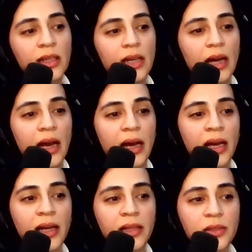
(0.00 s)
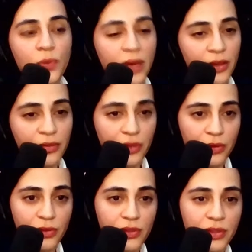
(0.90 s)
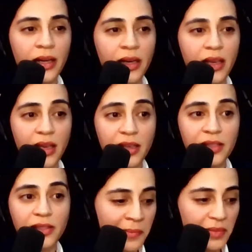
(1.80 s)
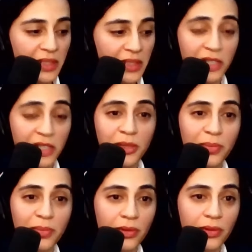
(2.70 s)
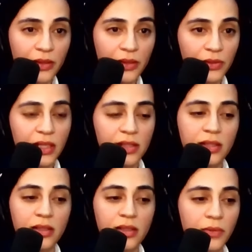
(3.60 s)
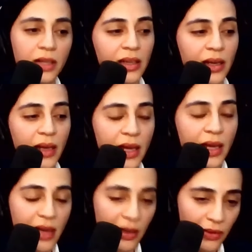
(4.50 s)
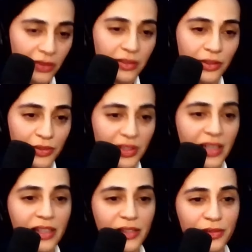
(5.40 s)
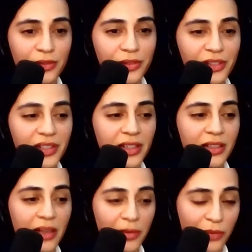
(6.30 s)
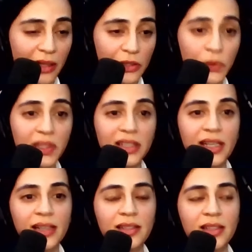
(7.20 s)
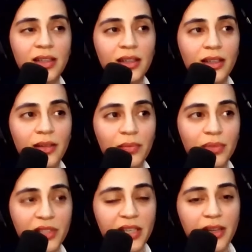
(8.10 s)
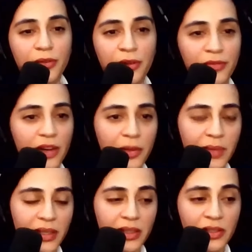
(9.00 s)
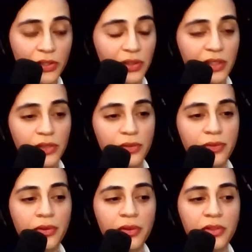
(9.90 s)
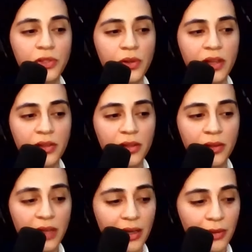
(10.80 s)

And one of those is teaching people how to eat well. And along those lines, of course, and while doing that, protect our environment and so on and so forth. So I thought, okay,